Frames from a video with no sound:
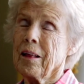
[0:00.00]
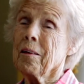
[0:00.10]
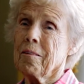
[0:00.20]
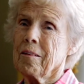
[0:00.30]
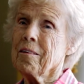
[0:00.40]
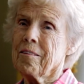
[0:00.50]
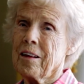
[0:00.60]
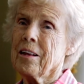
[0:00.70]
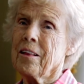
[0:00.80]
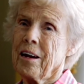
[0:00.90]
they
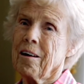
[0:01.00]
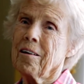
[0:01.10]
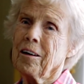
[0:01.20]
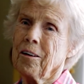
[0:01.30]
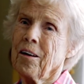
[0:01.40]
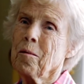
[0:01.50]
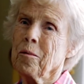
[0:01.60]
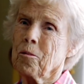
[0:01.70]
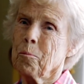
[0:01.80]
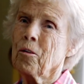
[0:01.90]
stayed there.
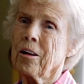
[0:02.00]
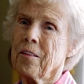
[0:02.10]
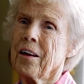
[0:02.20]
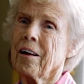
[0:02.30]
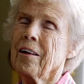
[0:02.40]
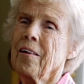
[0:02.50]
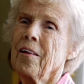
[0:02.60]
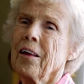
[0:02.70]
Grandma's boarded there.